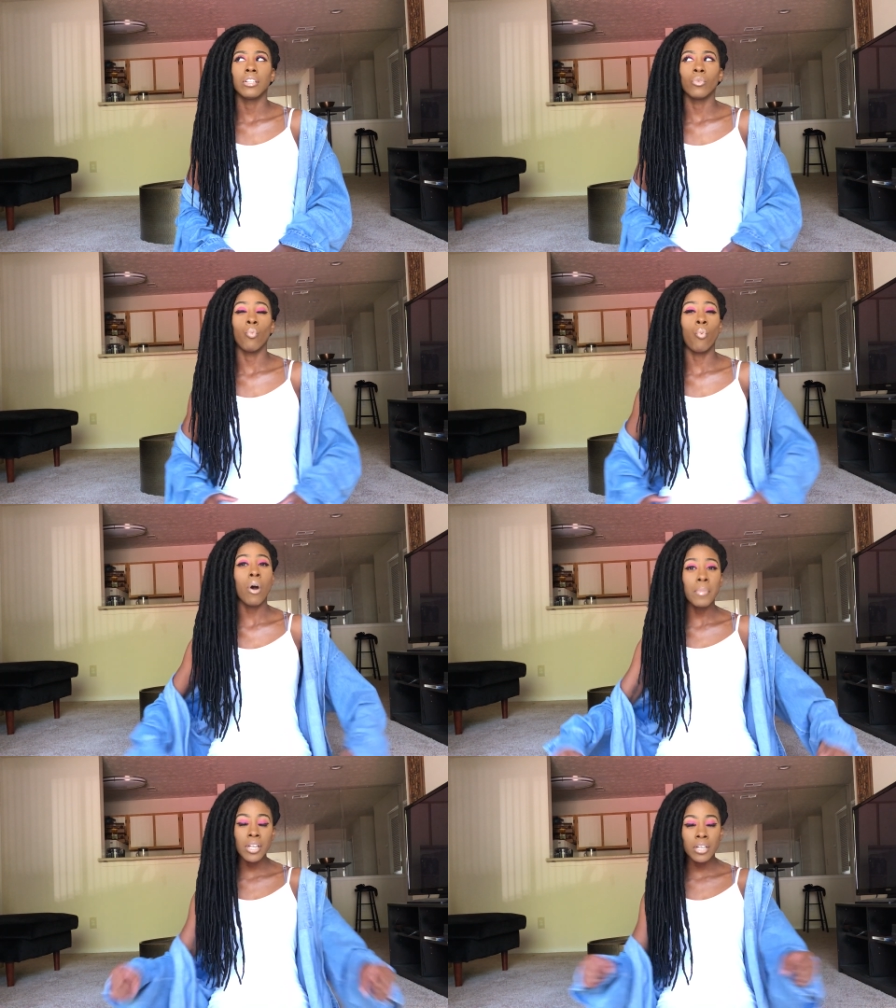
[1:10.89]

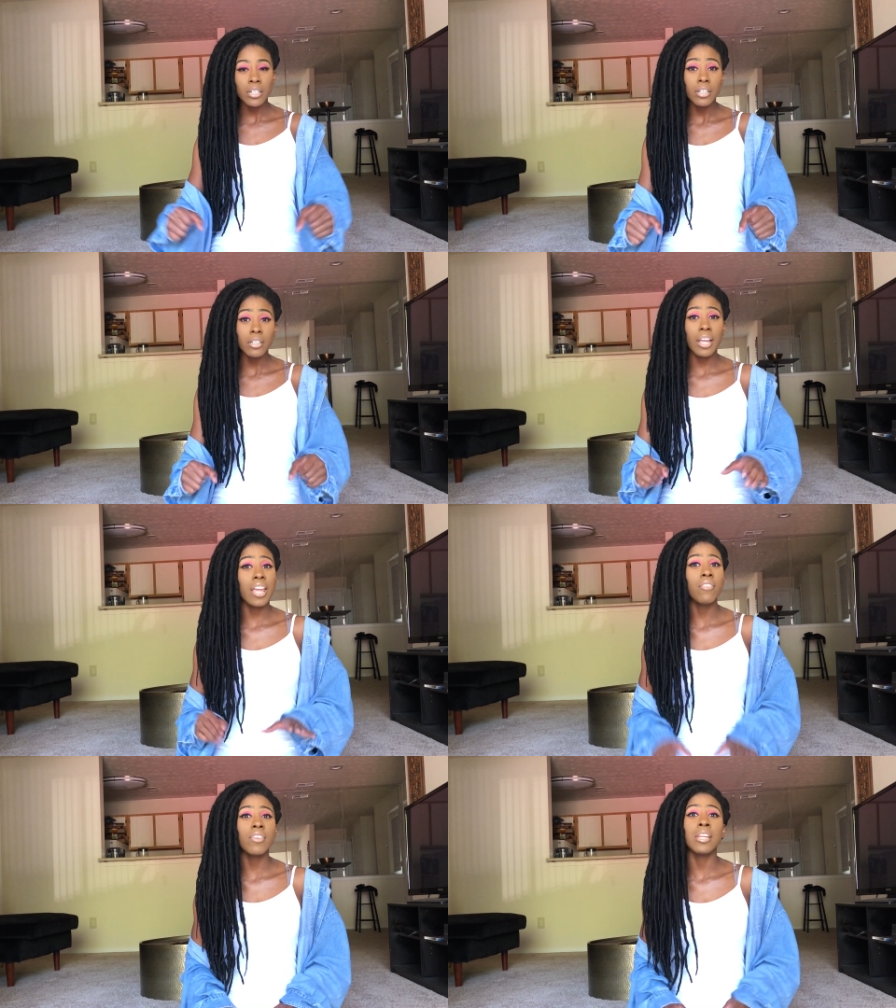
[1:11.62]
womanhood,
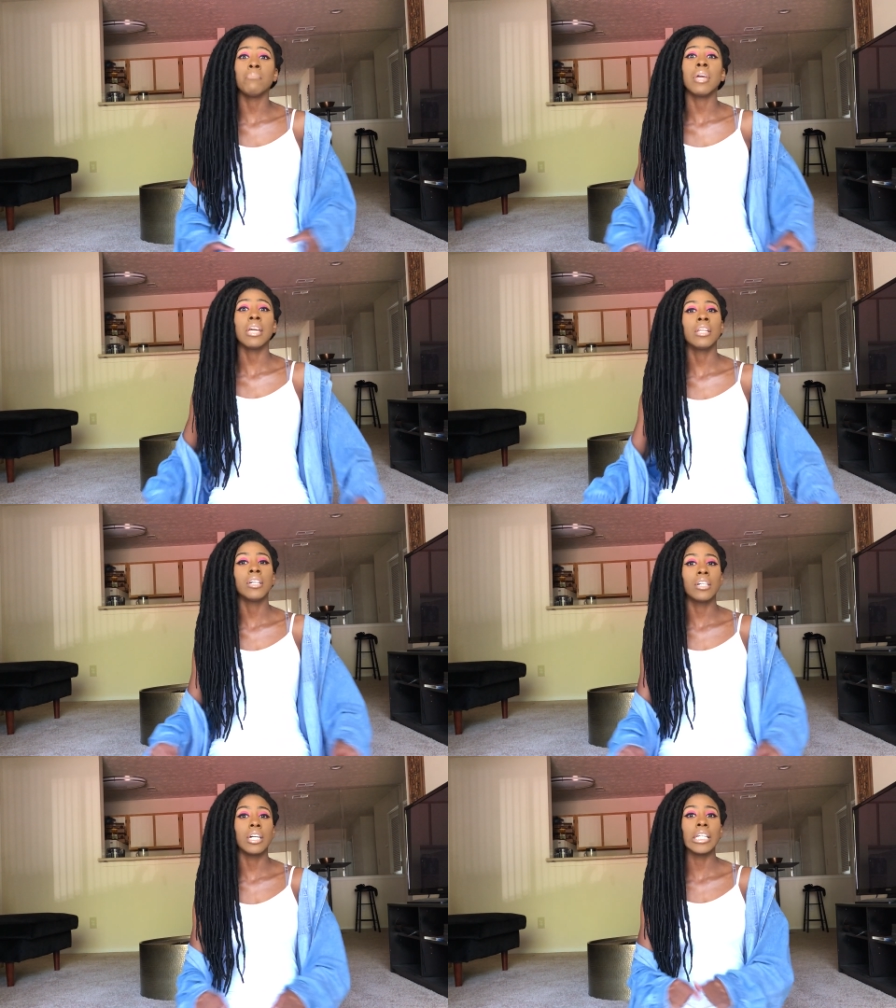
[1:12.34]
even in
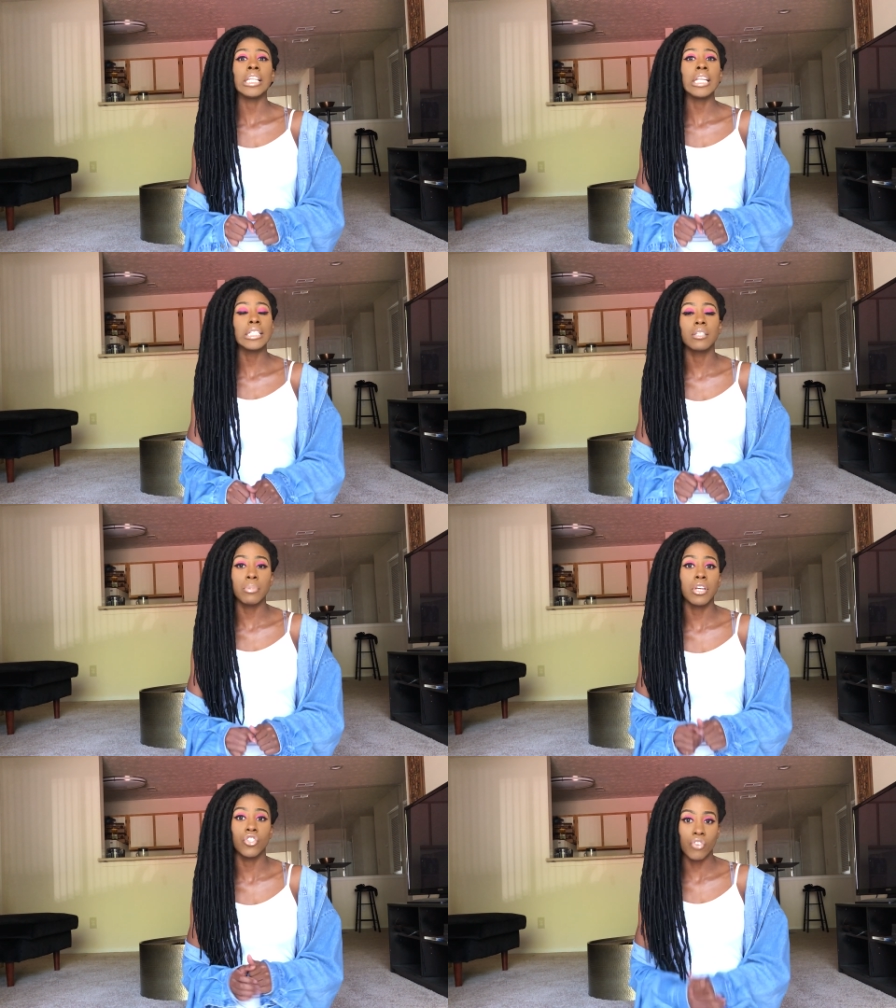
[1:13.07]
manhood, needs to
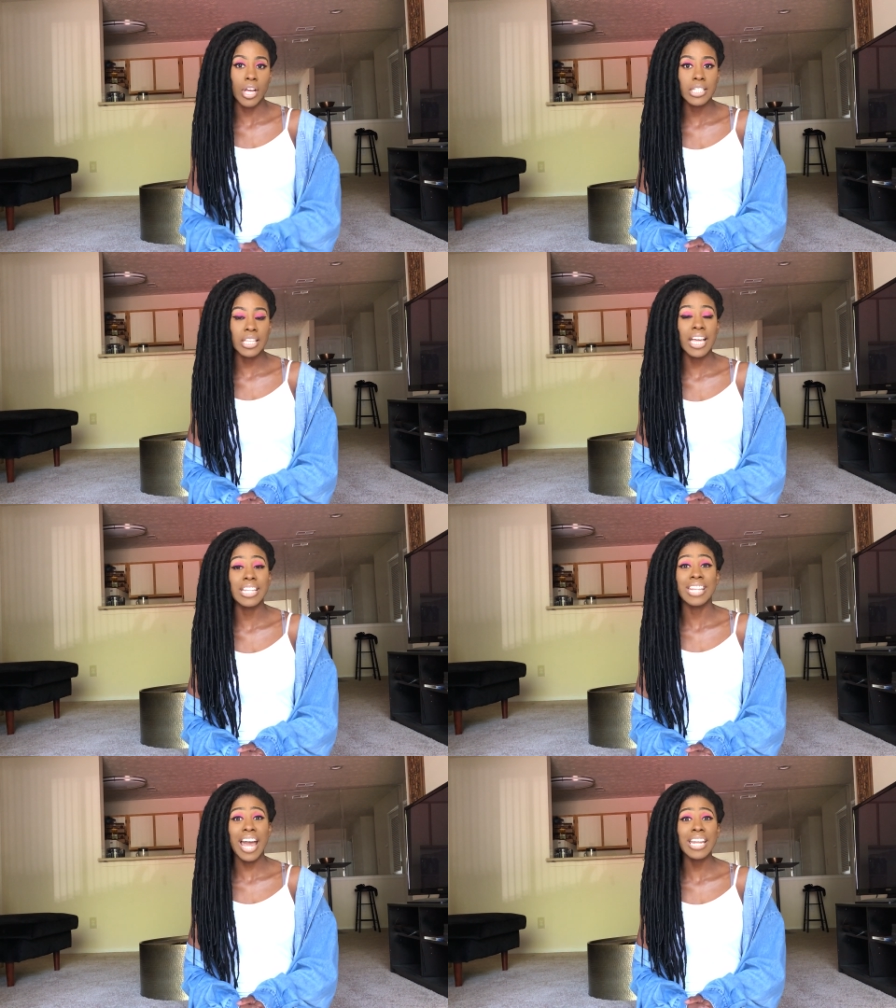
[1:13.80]
be addressed.
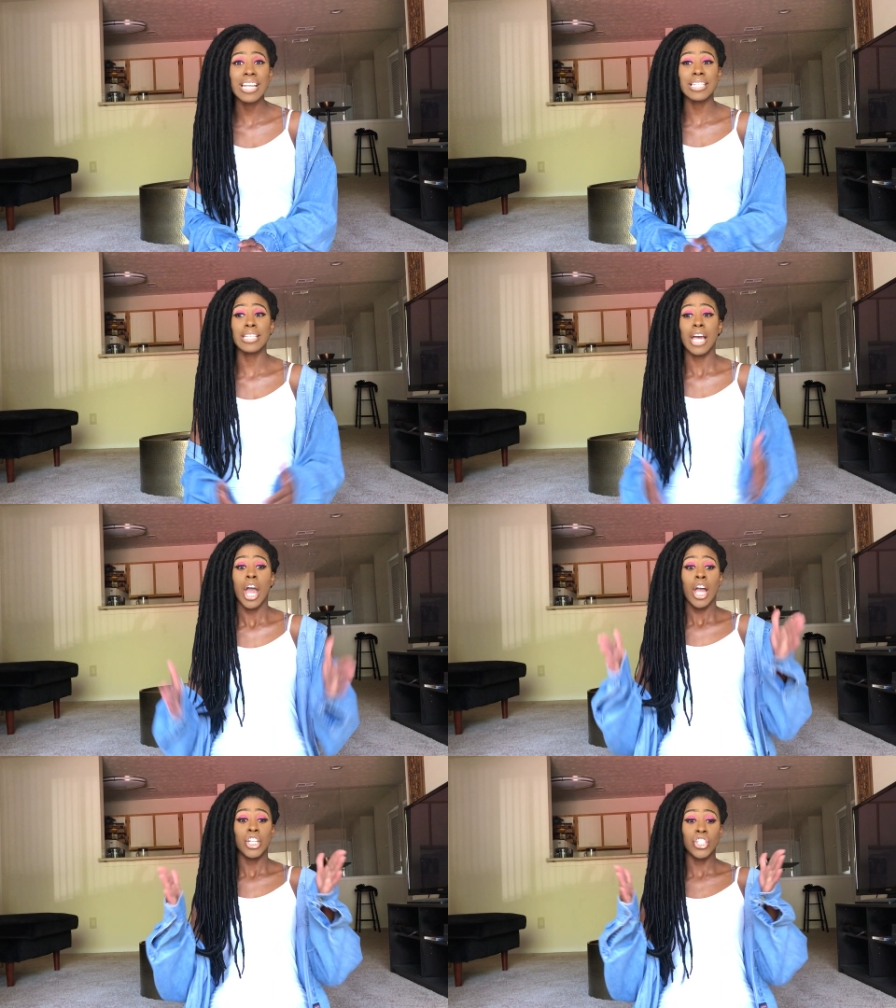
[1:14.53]
And that is
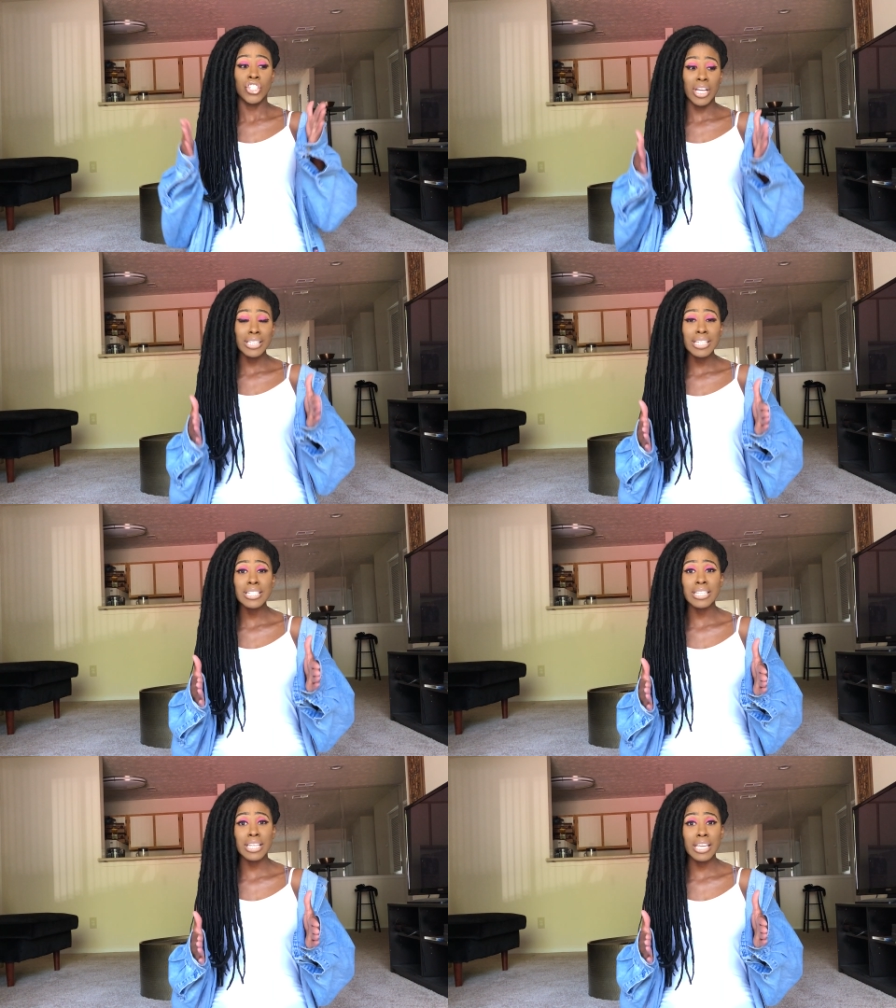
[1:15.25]

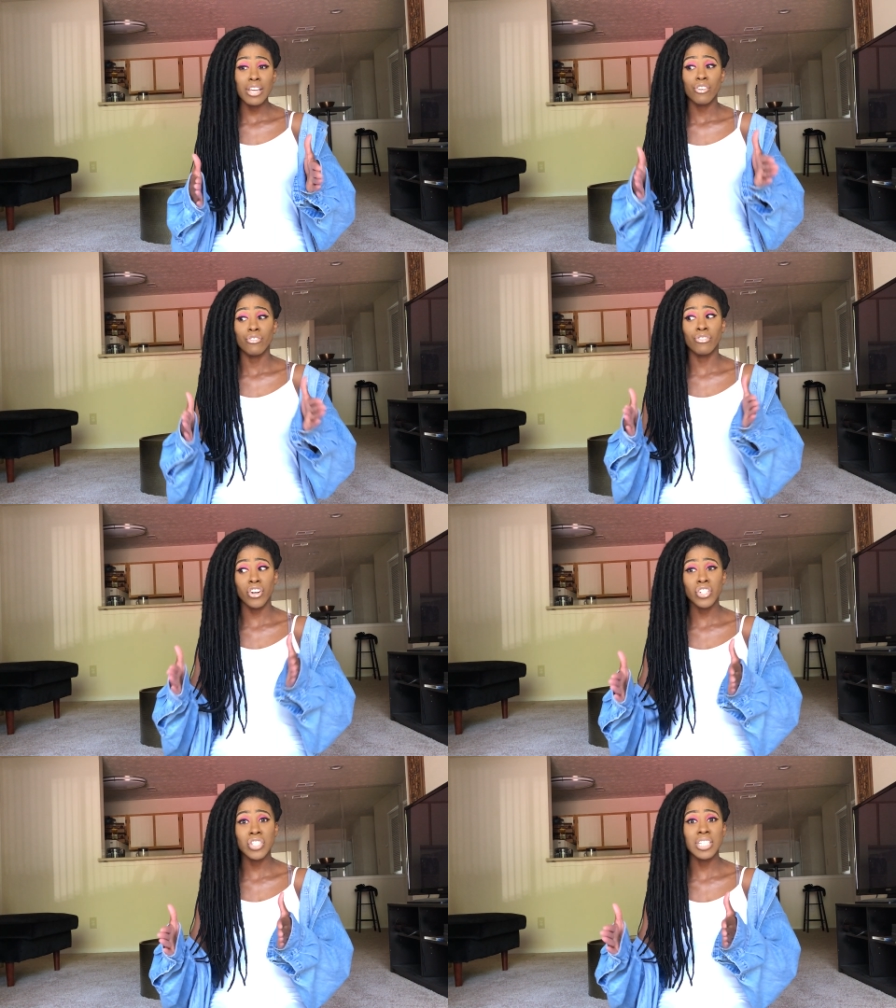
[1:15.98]
jealousy
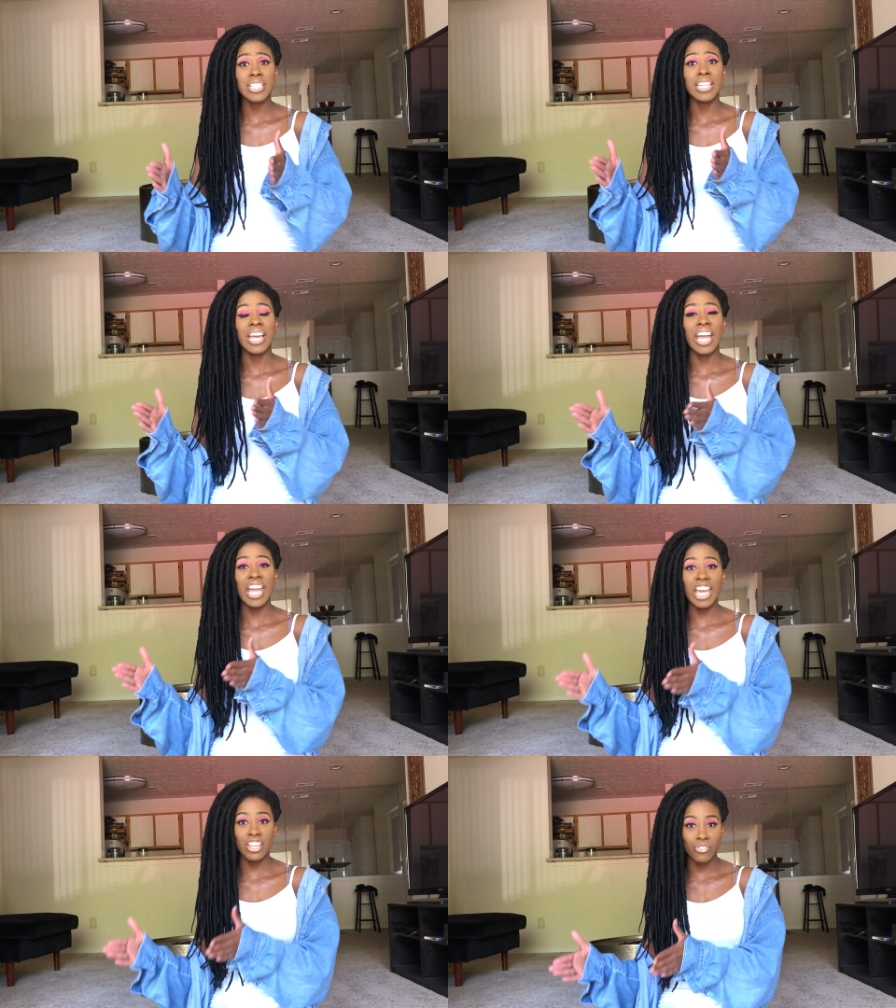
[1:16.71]
versus
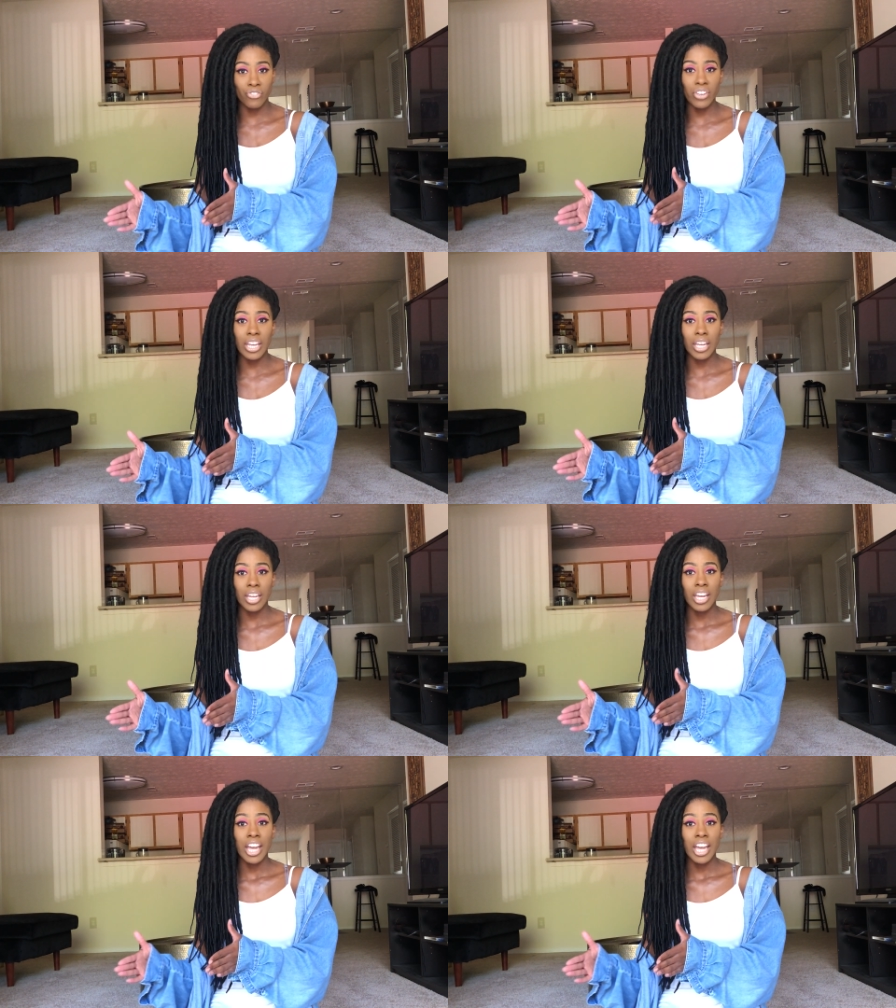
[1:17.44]
envy.